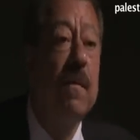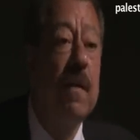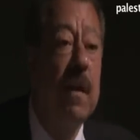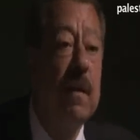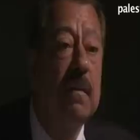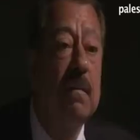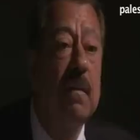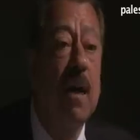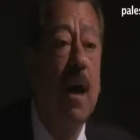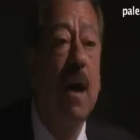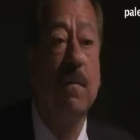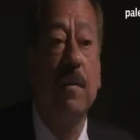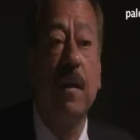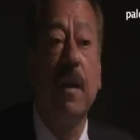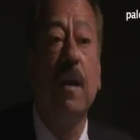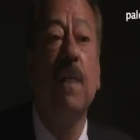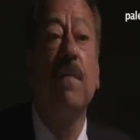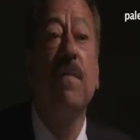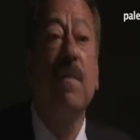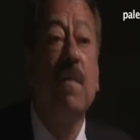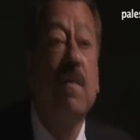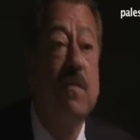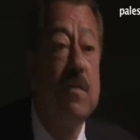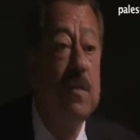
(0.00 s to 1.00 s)
that after
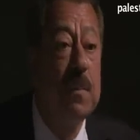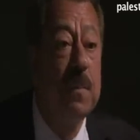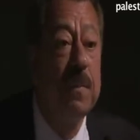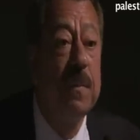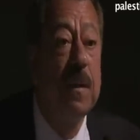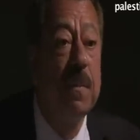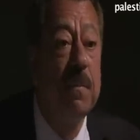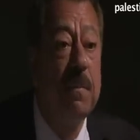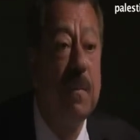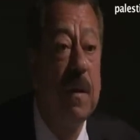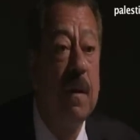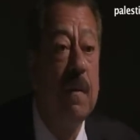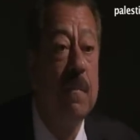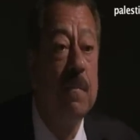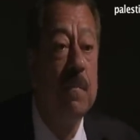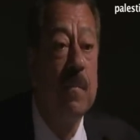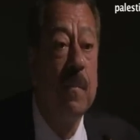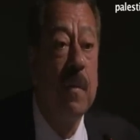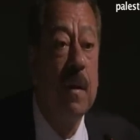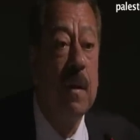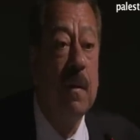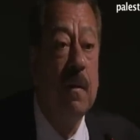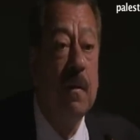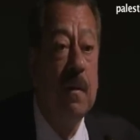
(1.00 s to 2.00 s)
11th of September,
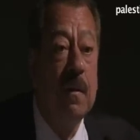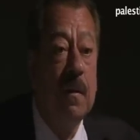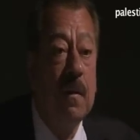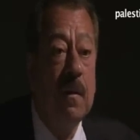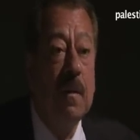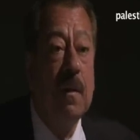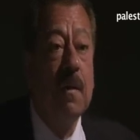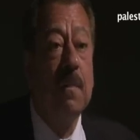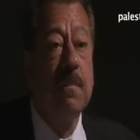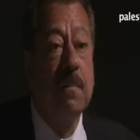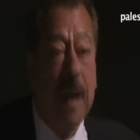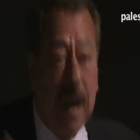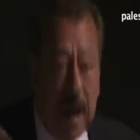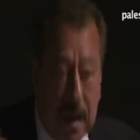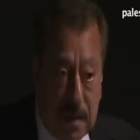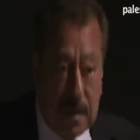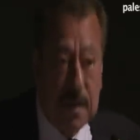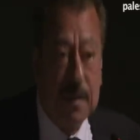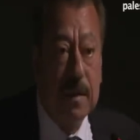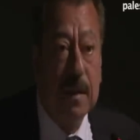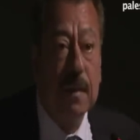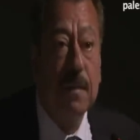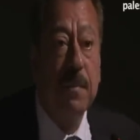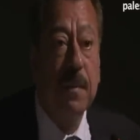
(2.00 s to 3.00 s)
as I
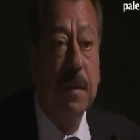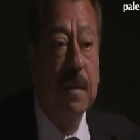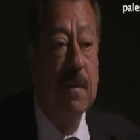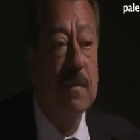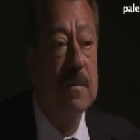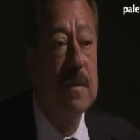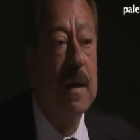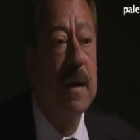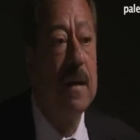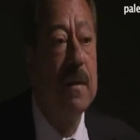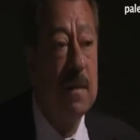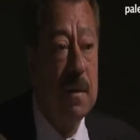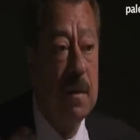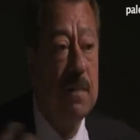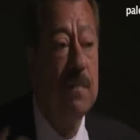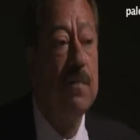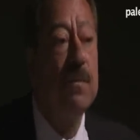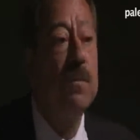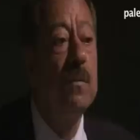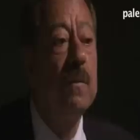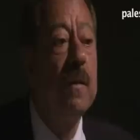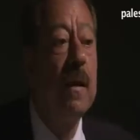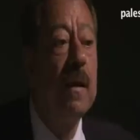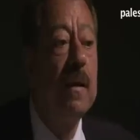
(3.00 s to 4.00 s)
said, because I
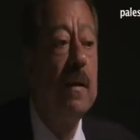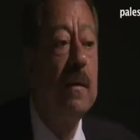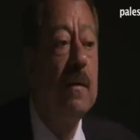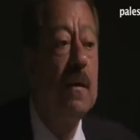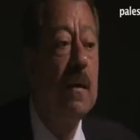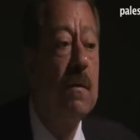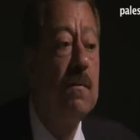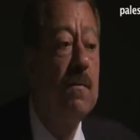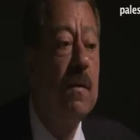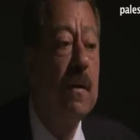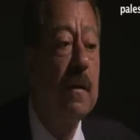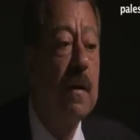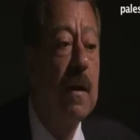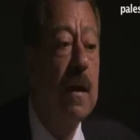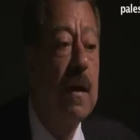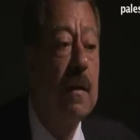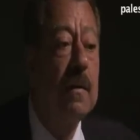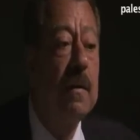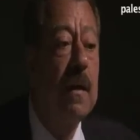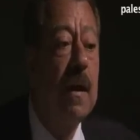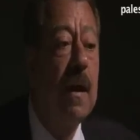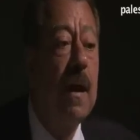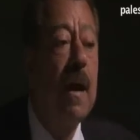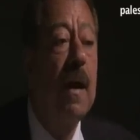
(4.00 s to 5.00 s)
interviewed the leader of
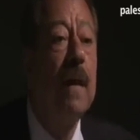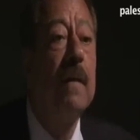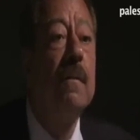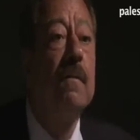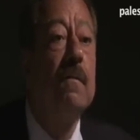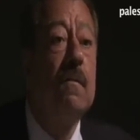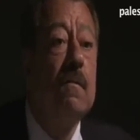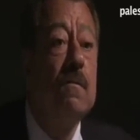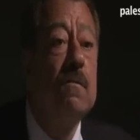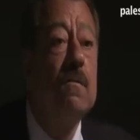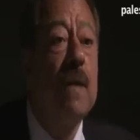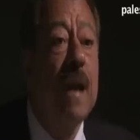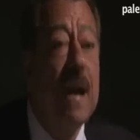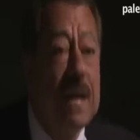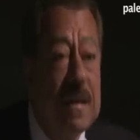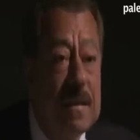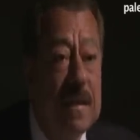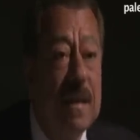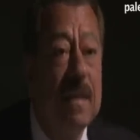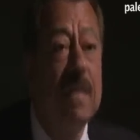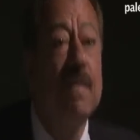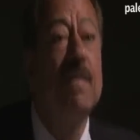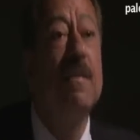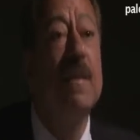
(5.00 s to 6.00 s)
al-Qa'ida, and also I
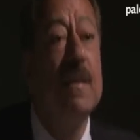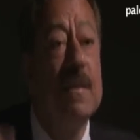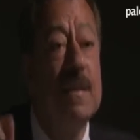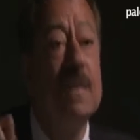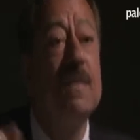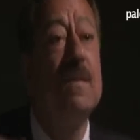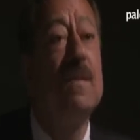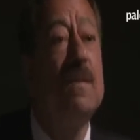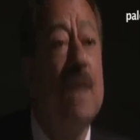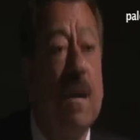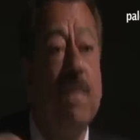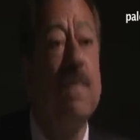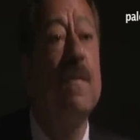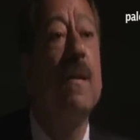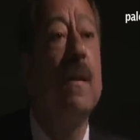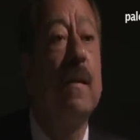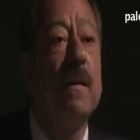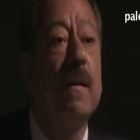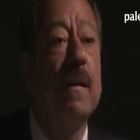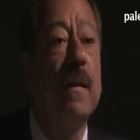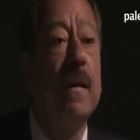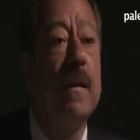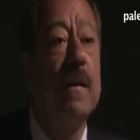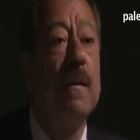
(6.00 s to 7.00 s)
said this is
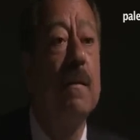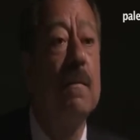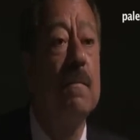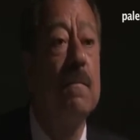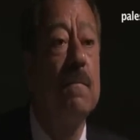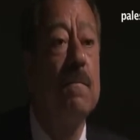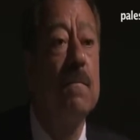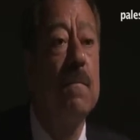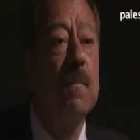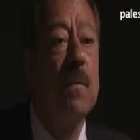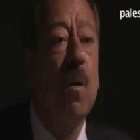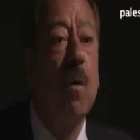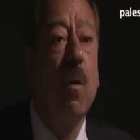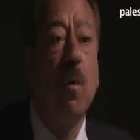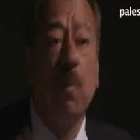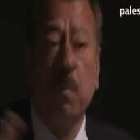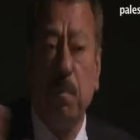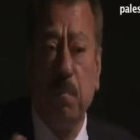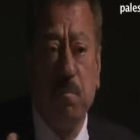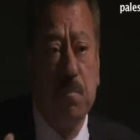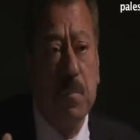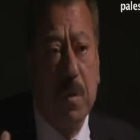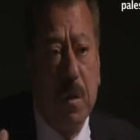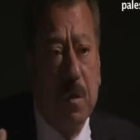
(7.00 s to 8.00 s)
definitely, or
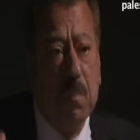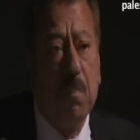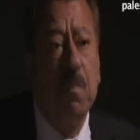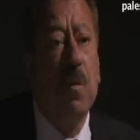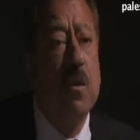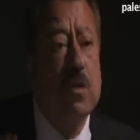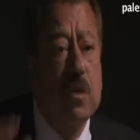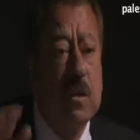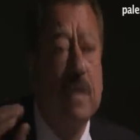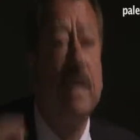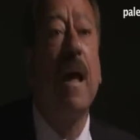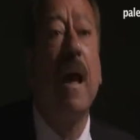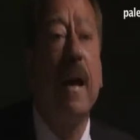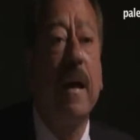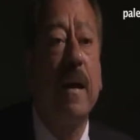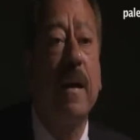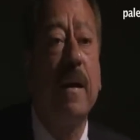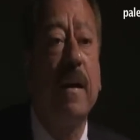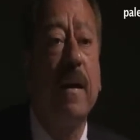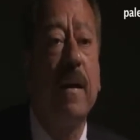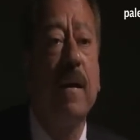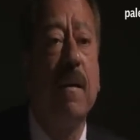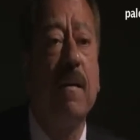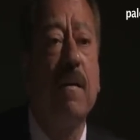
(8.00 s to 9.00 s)
most
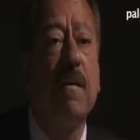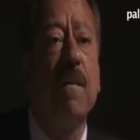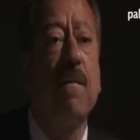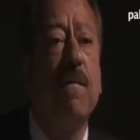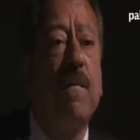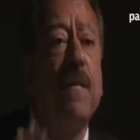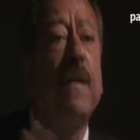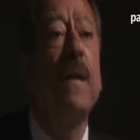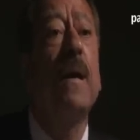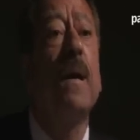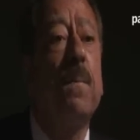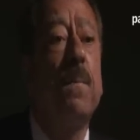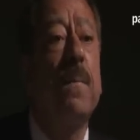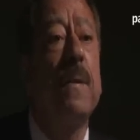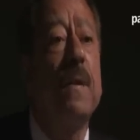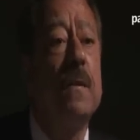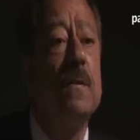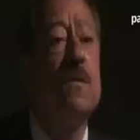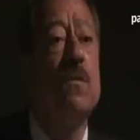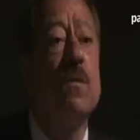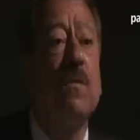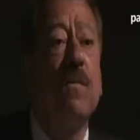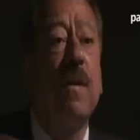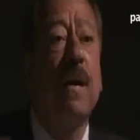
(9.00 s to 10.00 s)
likely, the
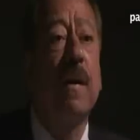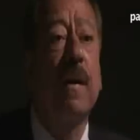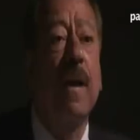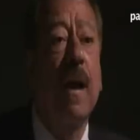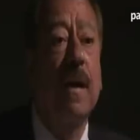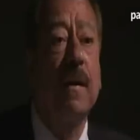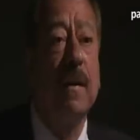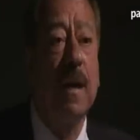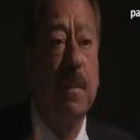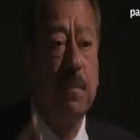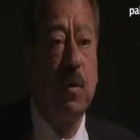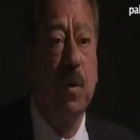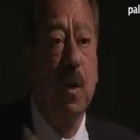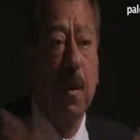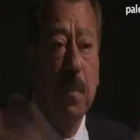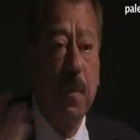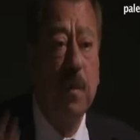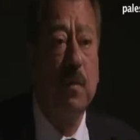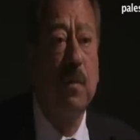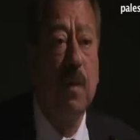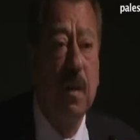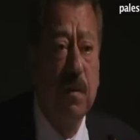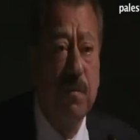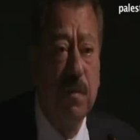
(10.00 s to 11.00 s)
fingerprints of al-Qa'ida. I'm talking
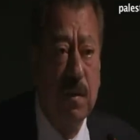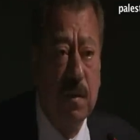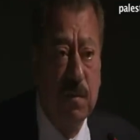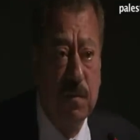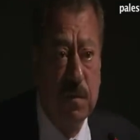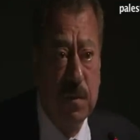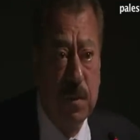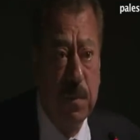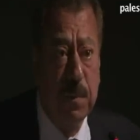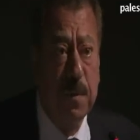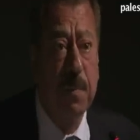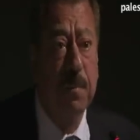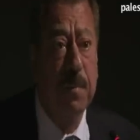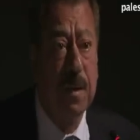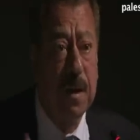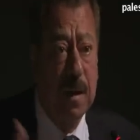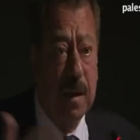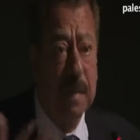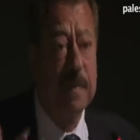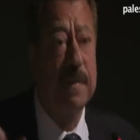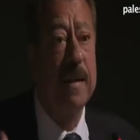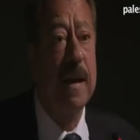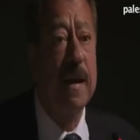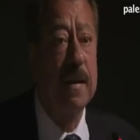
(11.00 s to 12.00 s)
about 11th of September
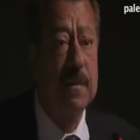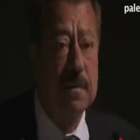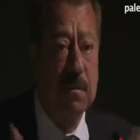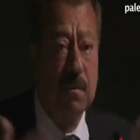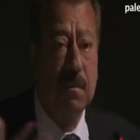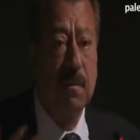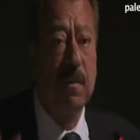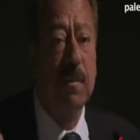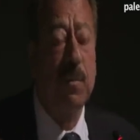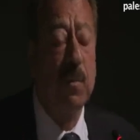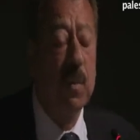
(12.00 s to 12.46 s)
attacks on the